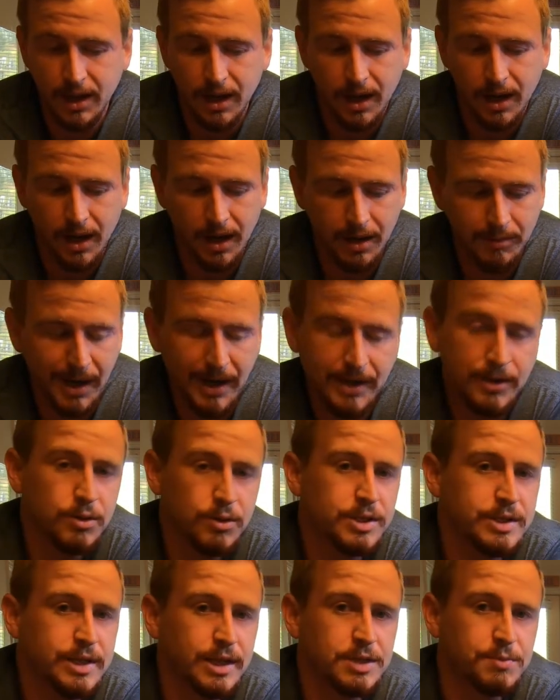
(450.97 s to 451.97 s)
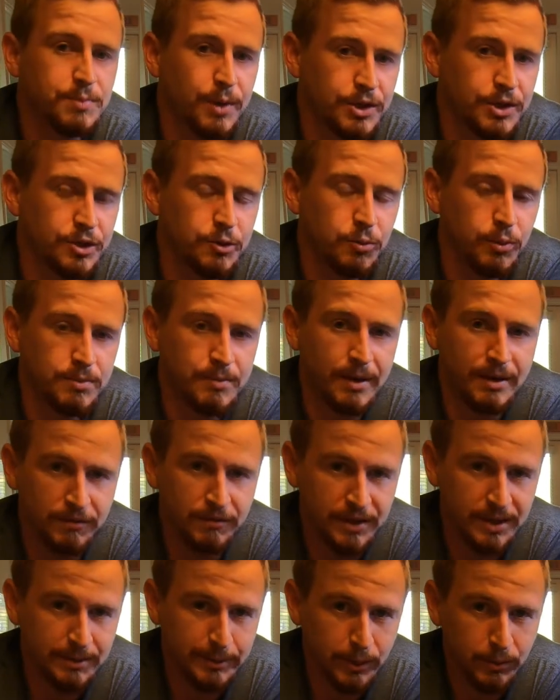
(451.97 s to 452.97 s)
I noticed that especially with my
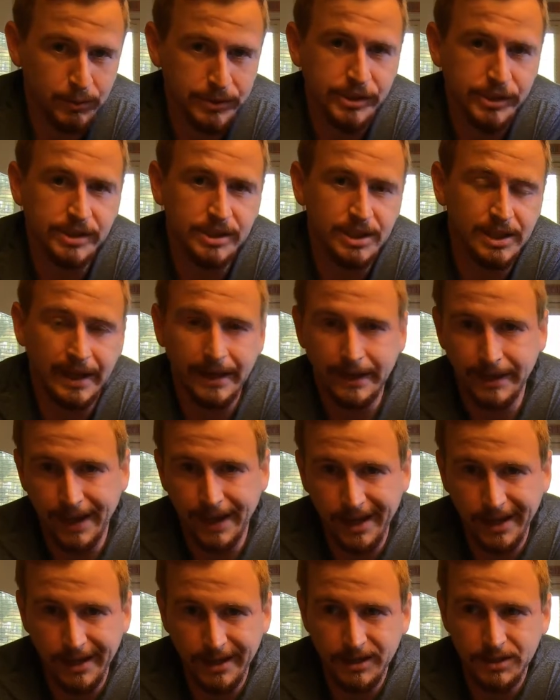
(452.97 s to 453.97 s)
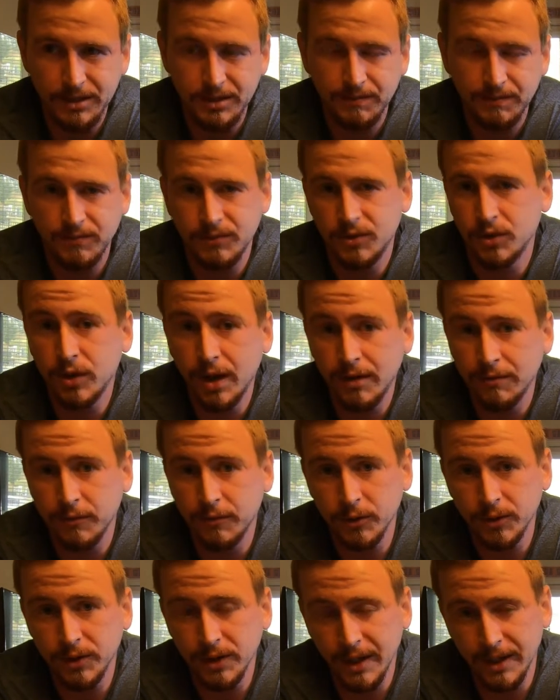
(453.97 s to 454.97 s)
female when she's laying eggs, they're not
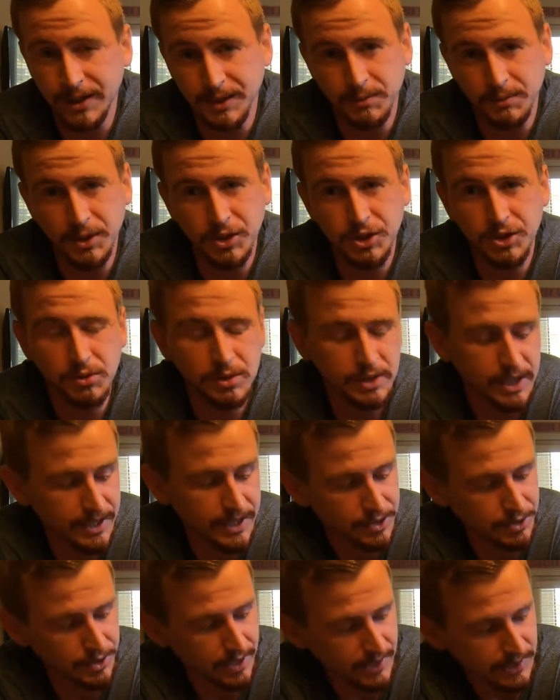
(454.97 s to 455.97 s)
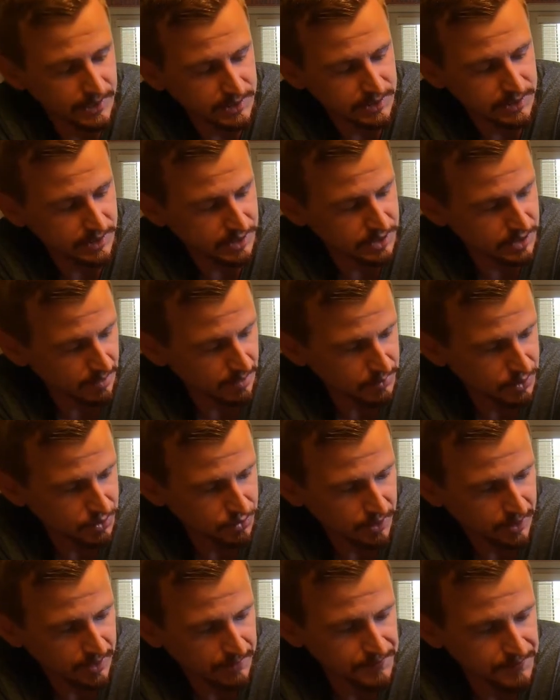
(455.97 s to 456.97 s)
fertilized, but she'll lay her eggs in the
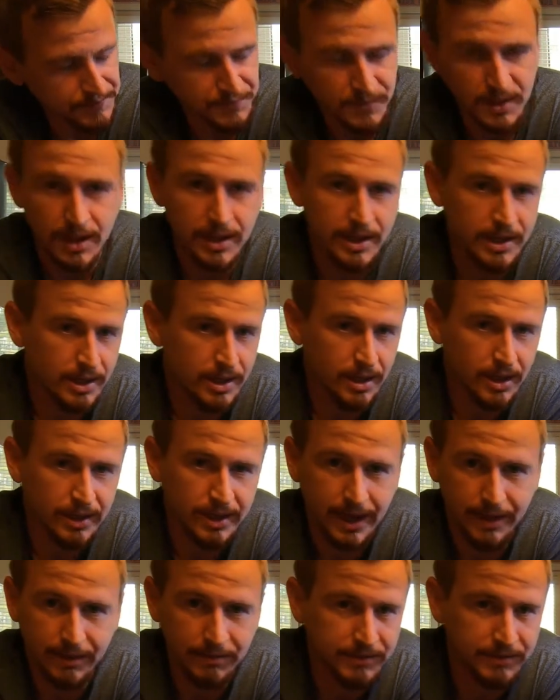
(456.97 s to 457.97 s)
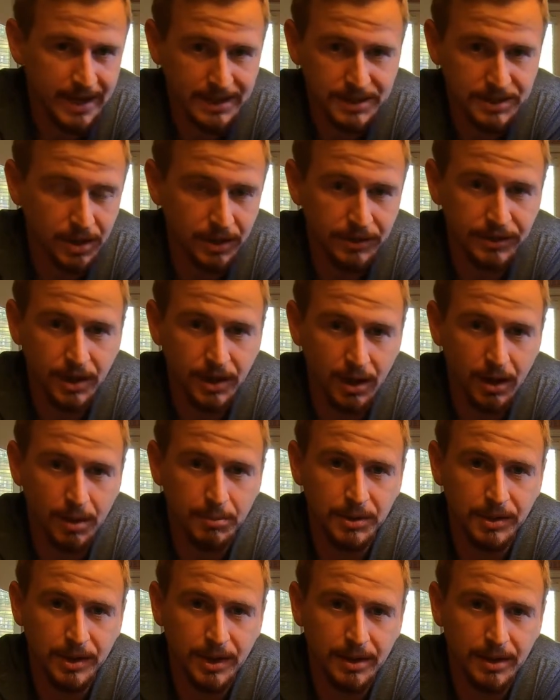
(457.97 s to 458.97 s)
substrate, kind of nest on top
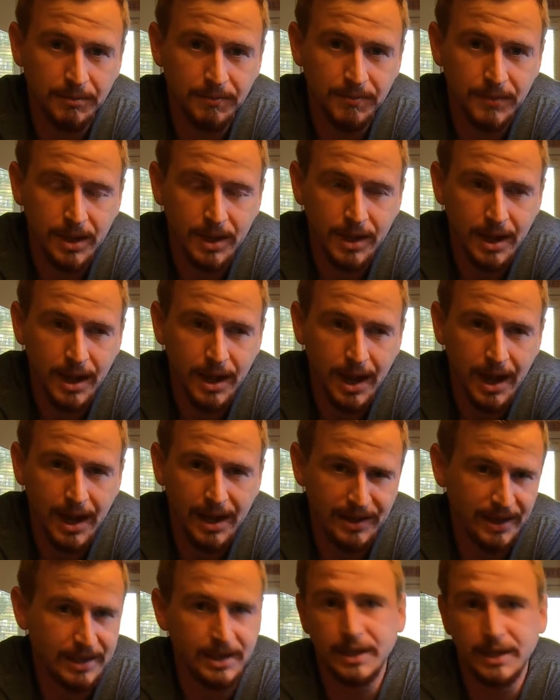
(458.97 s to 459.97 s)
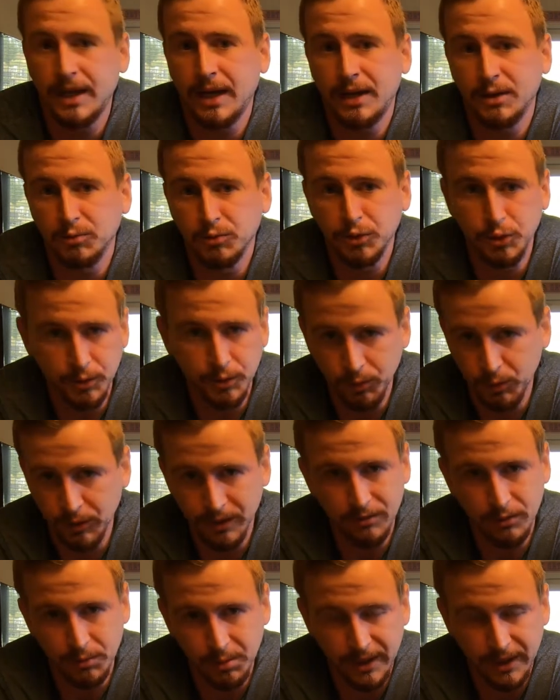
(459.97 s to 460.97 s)
of them, and that can kind of ruin
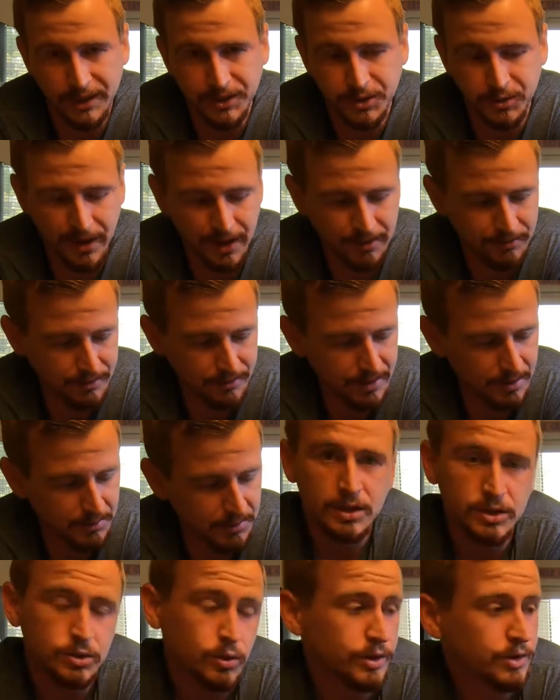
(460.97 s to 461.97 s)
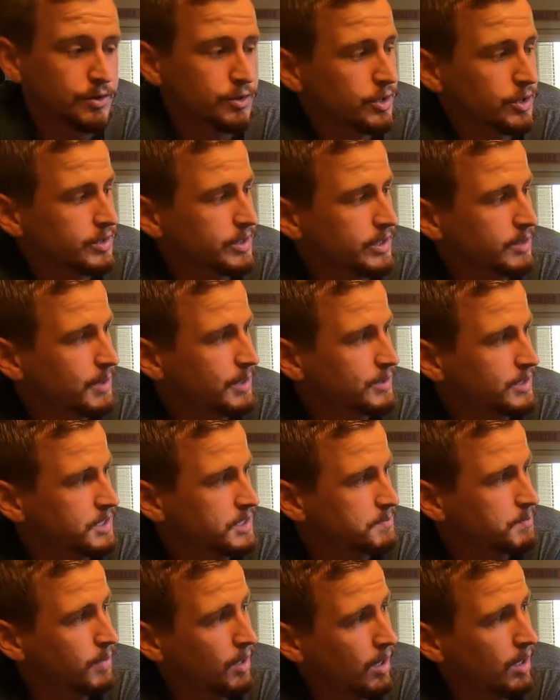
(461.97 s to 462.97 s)
whatever plants you have in there. So another good thing about these
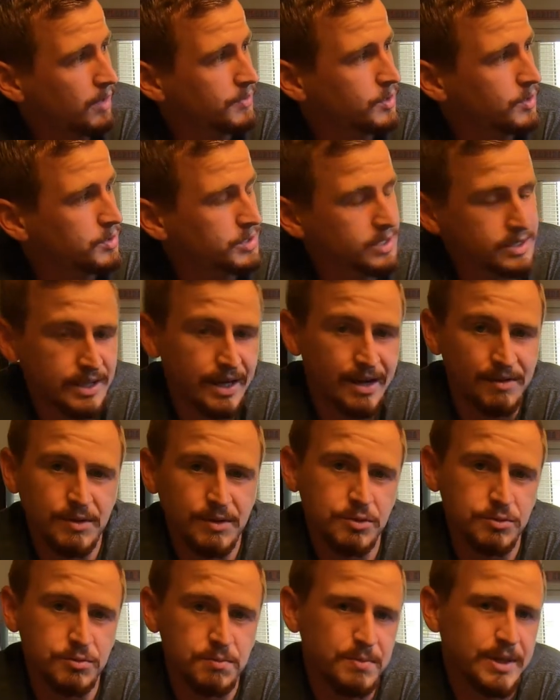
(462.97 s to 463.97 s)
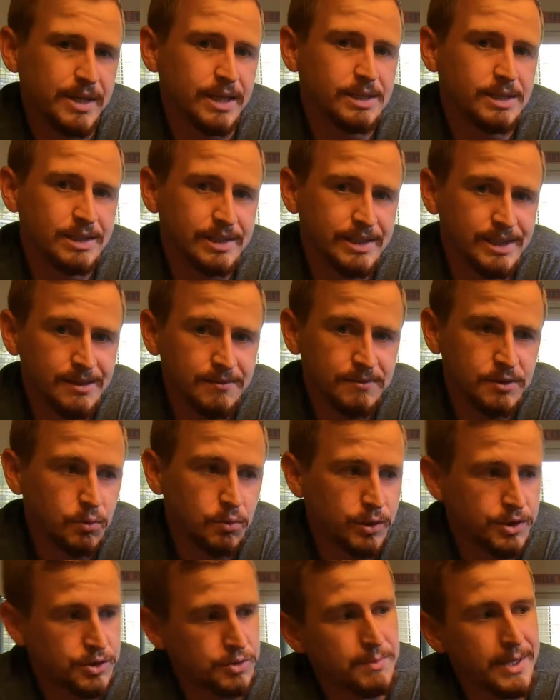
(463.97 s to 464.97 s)
pothos is they have those big leaves,
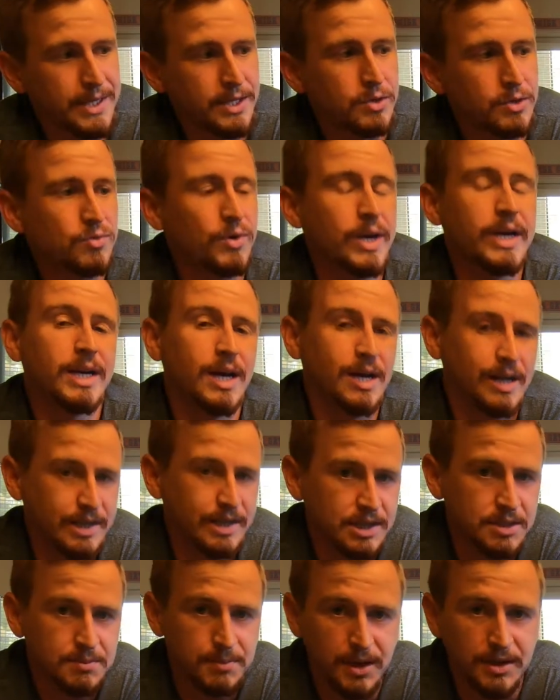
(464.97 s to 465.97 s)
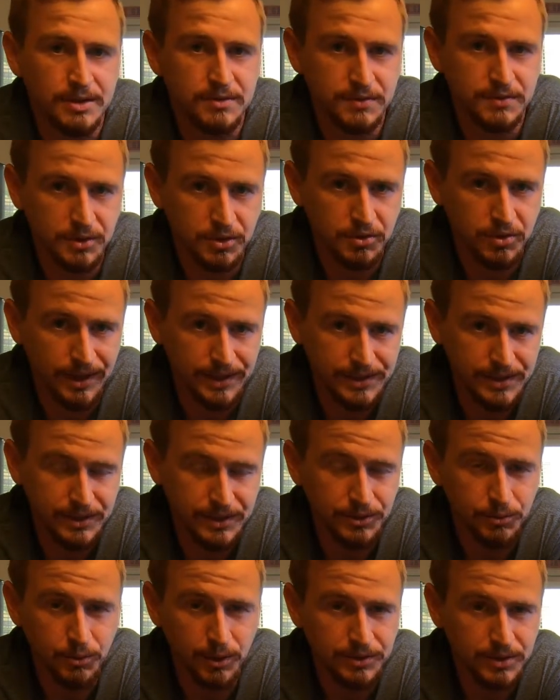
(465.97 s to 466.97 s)
which make great hiding spots for the Crestie.
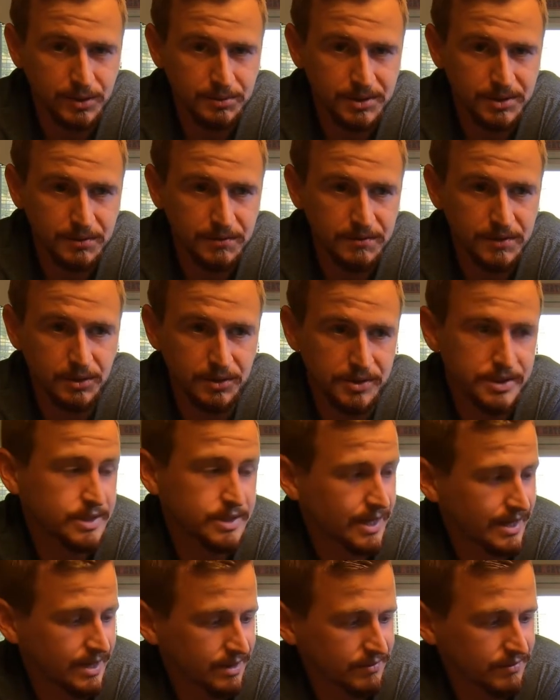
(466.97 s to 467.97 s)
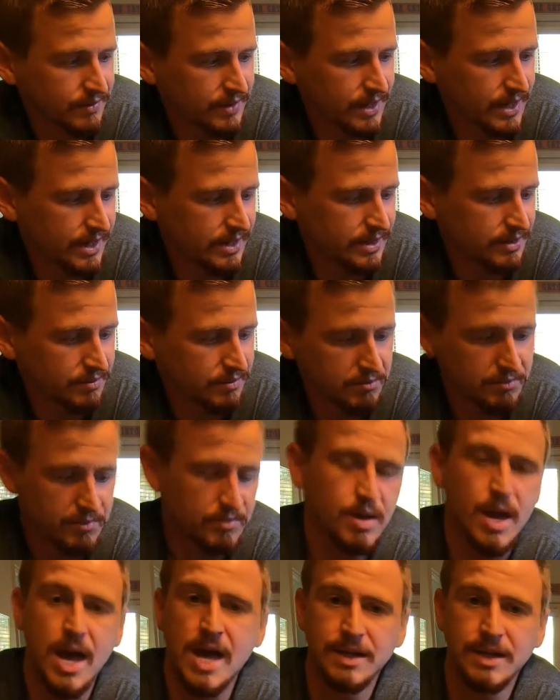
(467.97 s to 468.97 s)
You want them to feel safe in
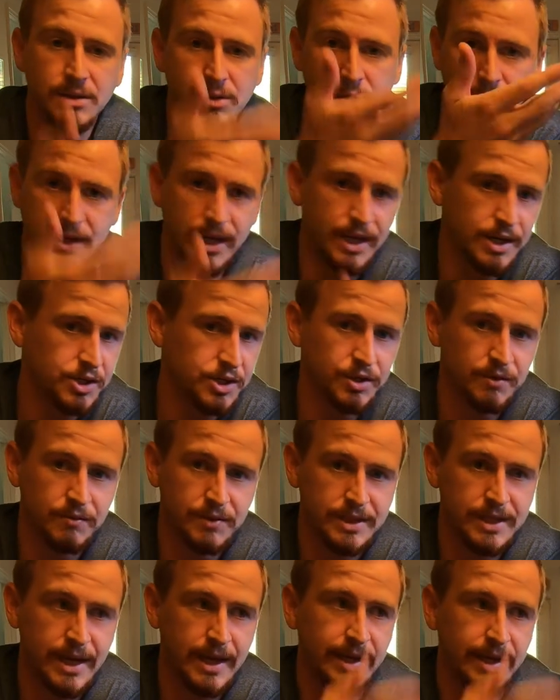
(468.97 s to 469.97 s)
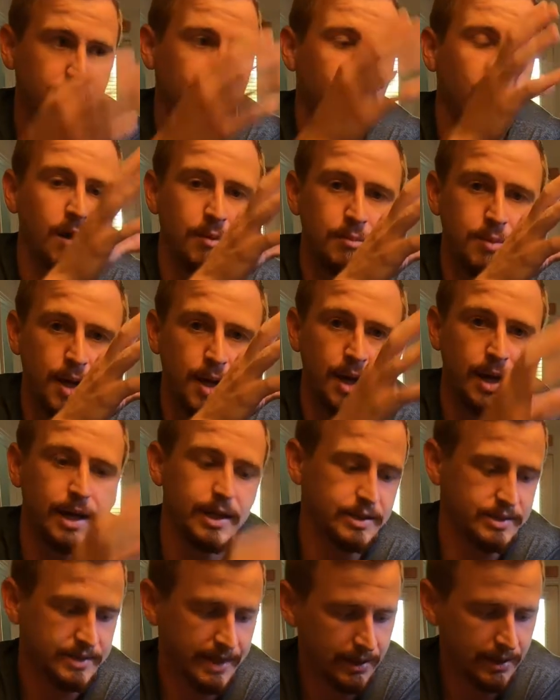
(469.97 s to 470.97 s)
any location of the tank, up high,
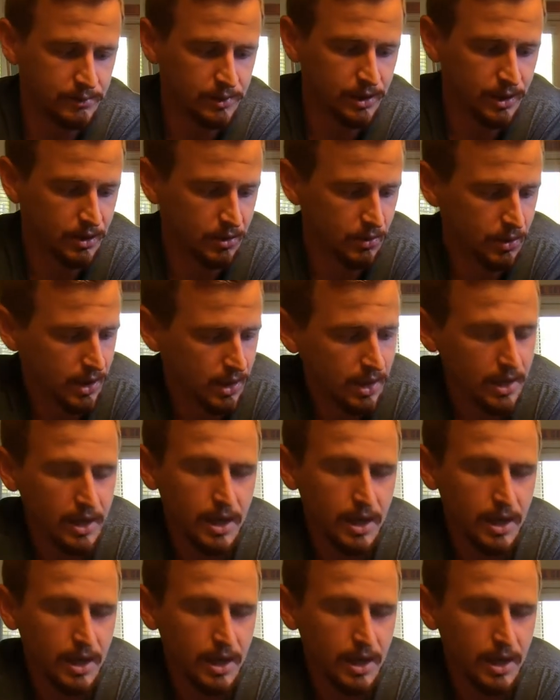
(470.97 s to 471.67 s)
down low.